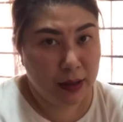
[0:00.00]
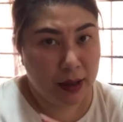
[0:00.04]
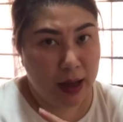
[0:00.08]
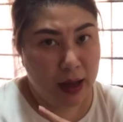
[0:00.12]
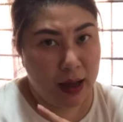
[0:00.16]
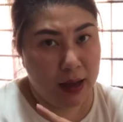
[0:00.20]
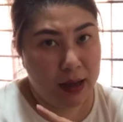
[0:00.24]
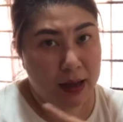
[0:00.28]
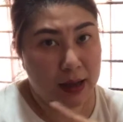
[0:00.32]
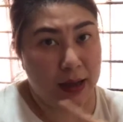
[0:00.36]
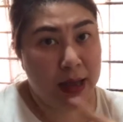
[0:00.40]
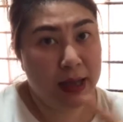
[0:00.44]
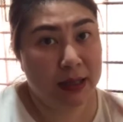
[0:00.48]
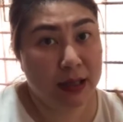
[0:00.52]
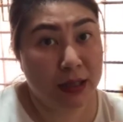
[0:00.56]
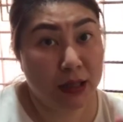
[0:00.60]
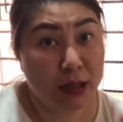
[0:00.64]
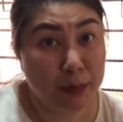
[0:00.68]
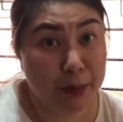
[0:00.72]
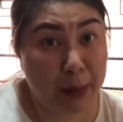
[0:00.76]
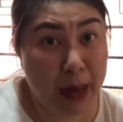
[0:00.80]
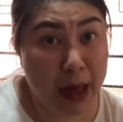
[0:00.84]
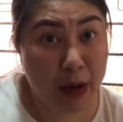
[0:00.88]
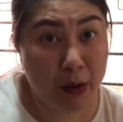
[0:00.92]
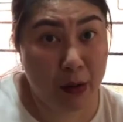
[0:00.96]
I can
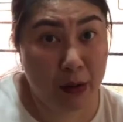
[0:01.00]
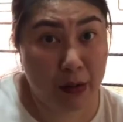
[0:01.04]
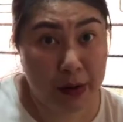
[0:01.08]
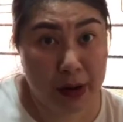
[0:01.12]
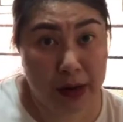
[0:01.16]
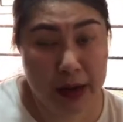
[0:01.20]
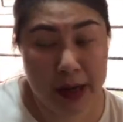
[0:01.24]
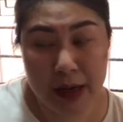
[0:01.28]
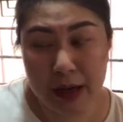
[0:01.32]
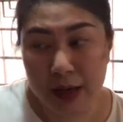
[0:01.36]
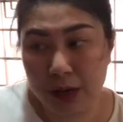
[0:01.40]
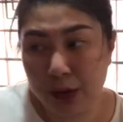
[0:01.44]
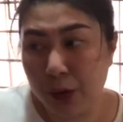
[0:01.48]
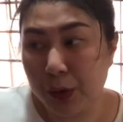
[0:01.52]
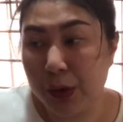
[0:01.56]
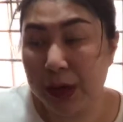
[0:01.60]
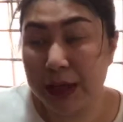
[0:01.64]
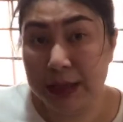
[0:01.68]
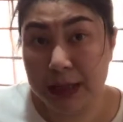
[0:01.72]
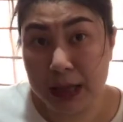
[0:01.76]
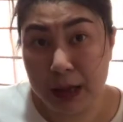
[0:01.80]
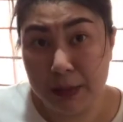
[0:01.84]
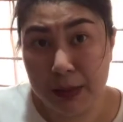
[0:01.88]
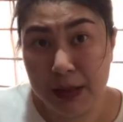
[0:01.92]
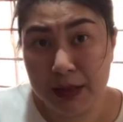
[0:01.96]
smell already the
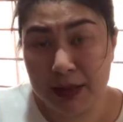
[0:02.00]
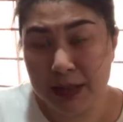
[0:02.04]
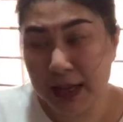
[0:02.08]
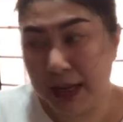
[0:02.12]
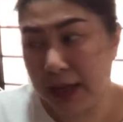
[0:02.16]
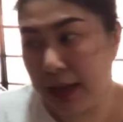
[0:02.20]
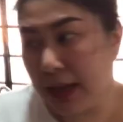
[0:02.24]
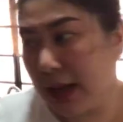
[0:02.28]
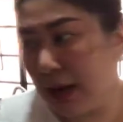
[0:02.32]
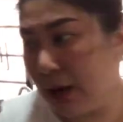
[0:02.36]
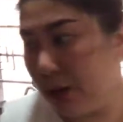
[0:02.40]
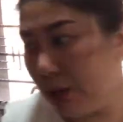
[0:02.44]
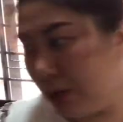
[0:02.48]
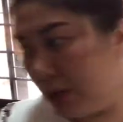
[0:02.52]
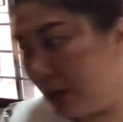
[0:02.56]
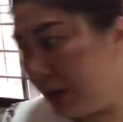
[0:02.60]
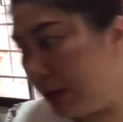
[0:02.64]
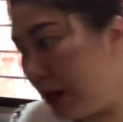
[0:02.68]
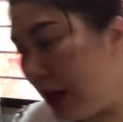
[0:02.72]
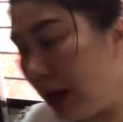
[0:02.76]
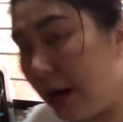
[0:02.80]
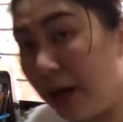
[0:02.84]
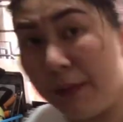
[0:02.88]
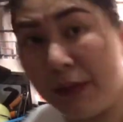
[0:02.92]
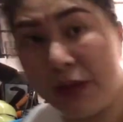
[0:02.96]
crust. Let me take it out.
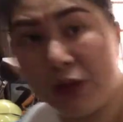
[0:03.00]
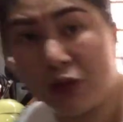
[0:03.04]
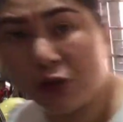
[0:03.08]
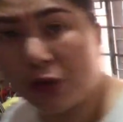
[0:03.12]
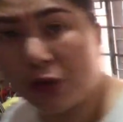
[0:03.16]
Let me show